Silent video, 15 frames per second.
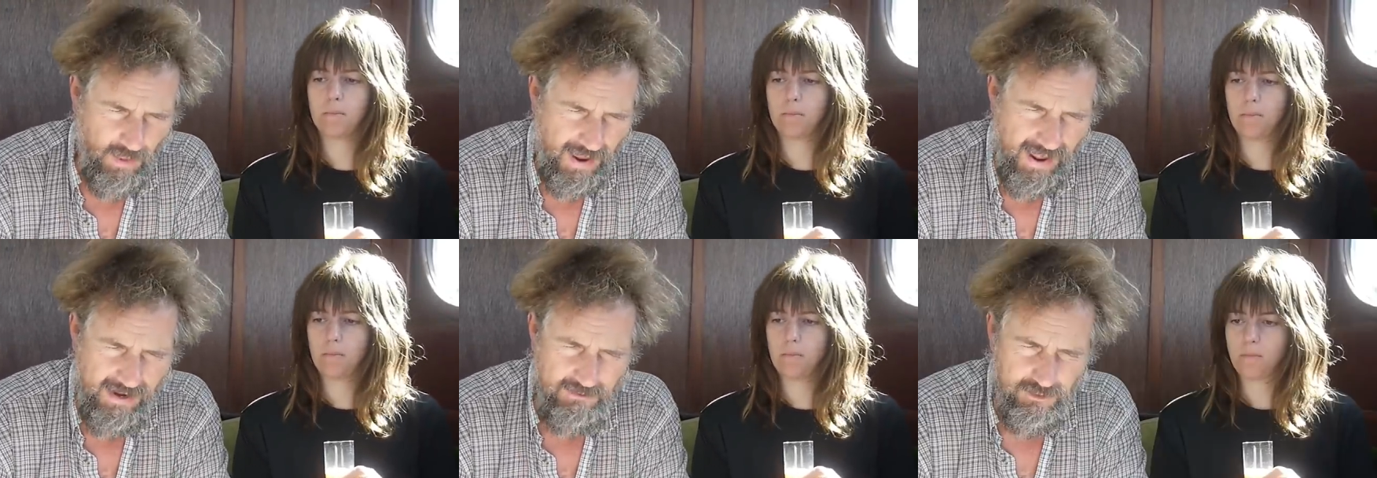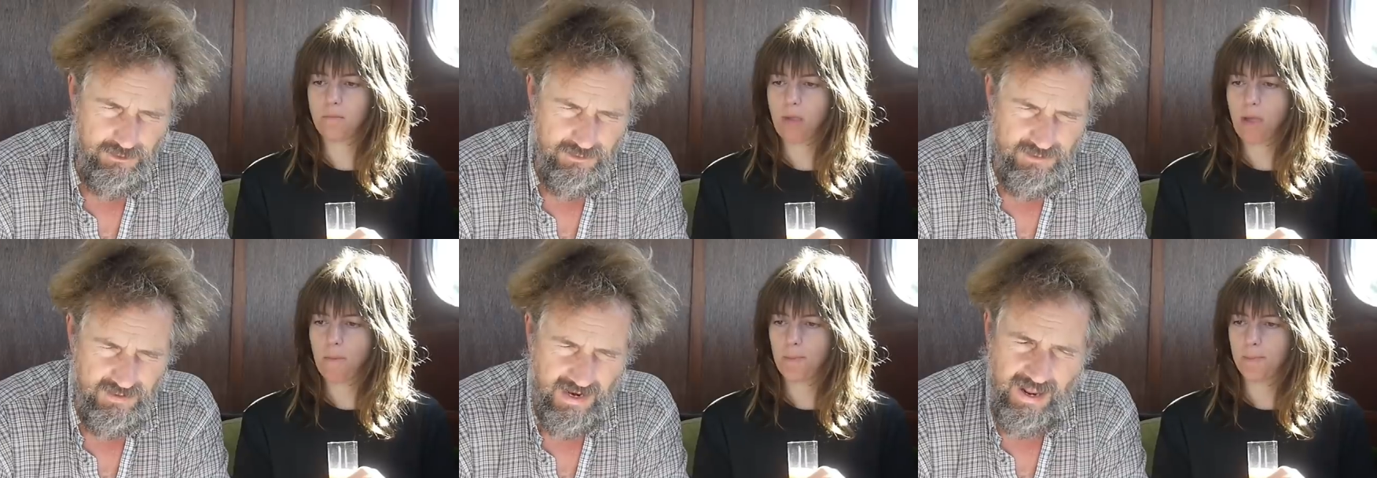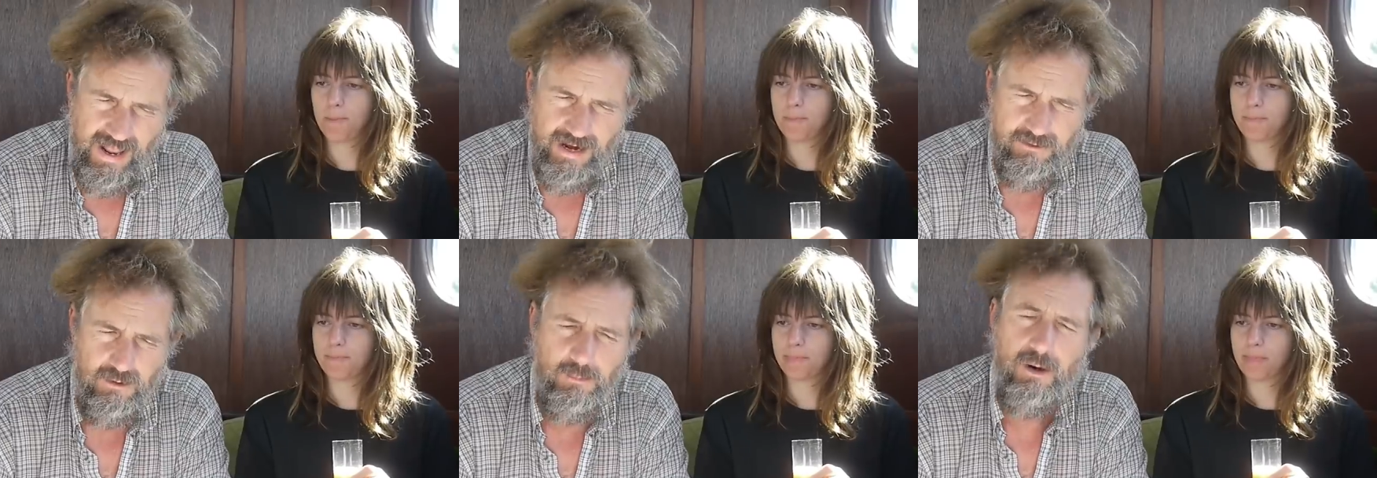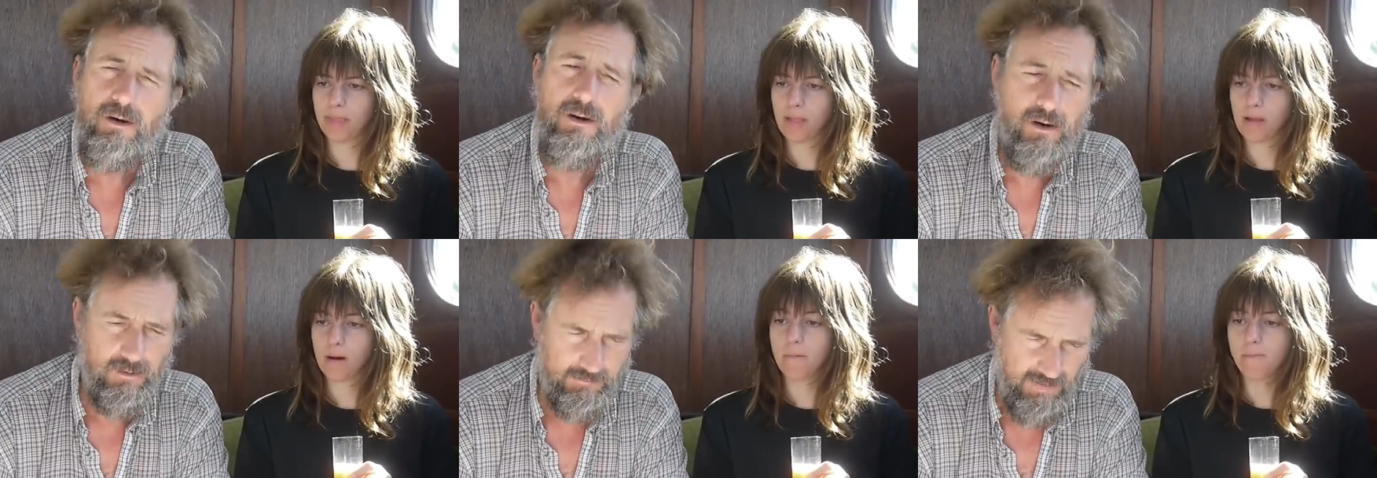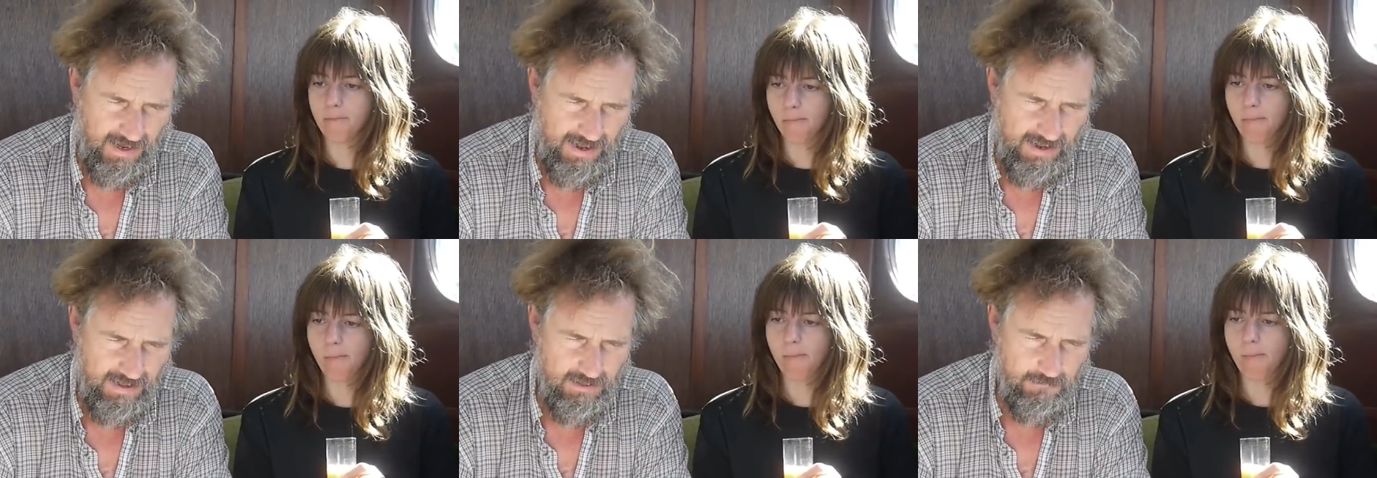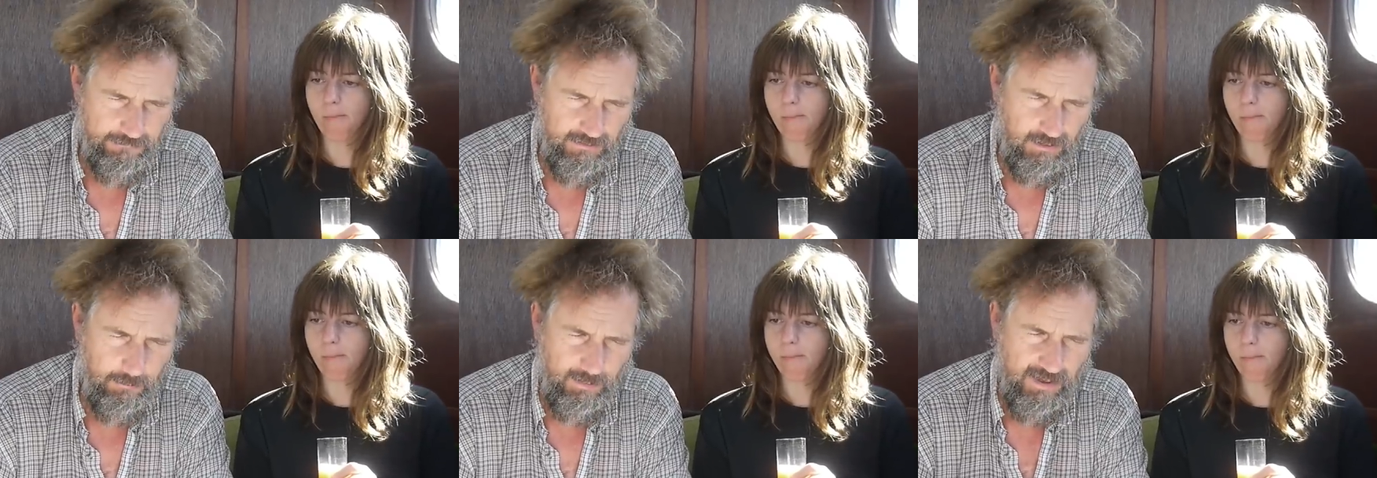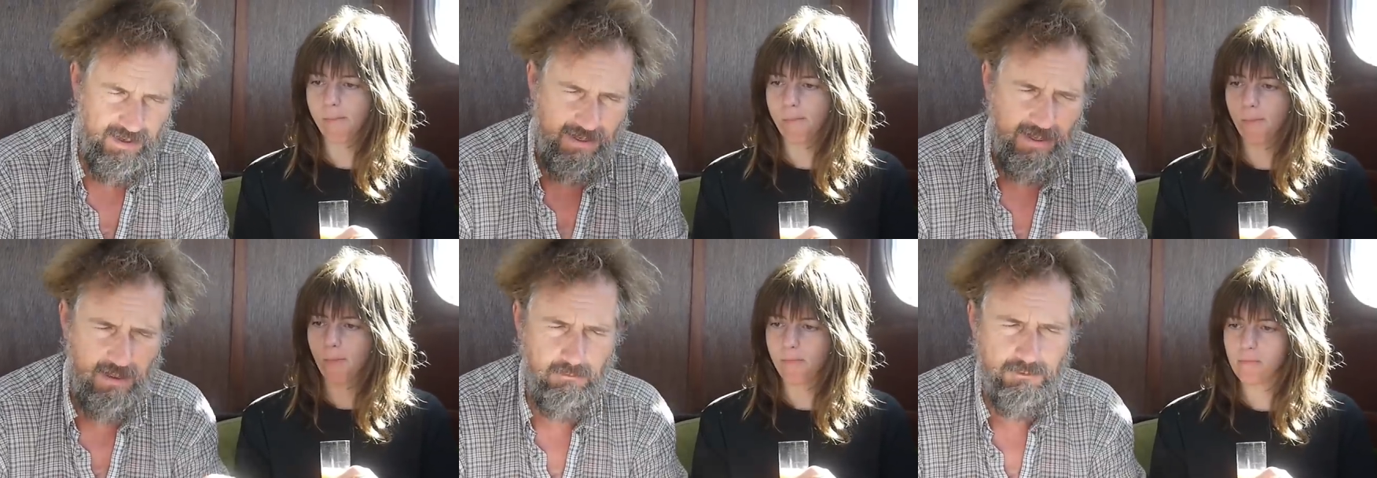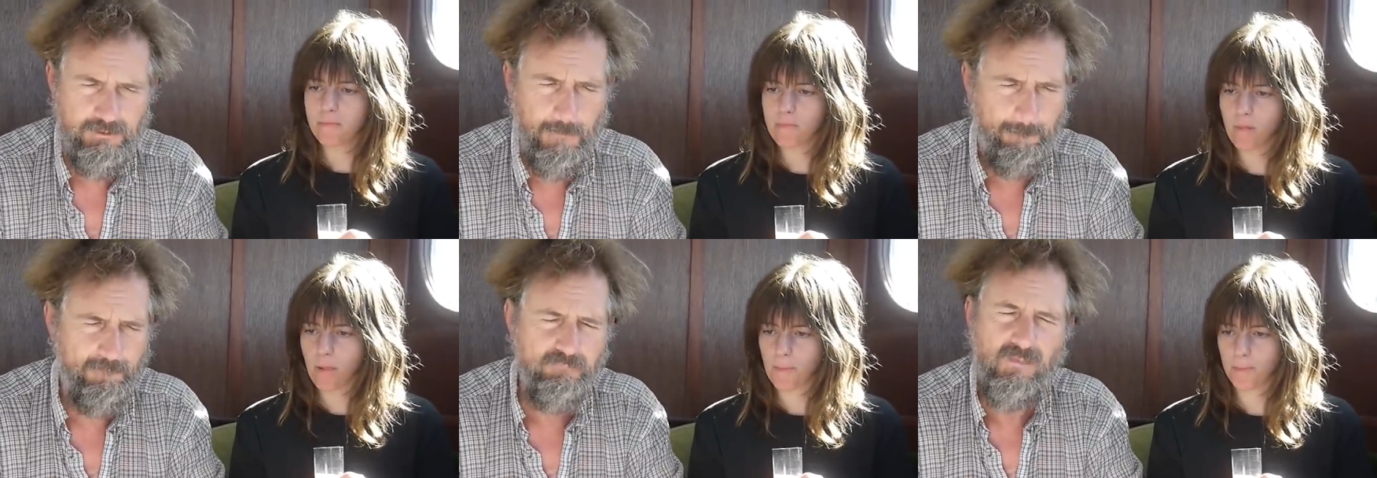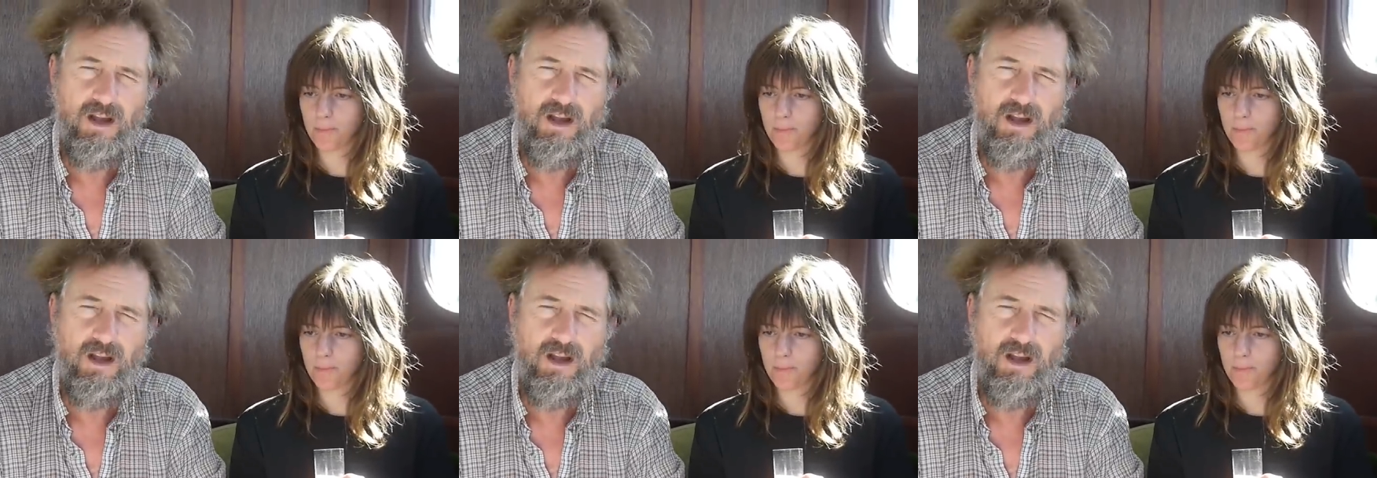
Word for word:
Speaker 1: Anders Anderberg, and Philip Hildersham.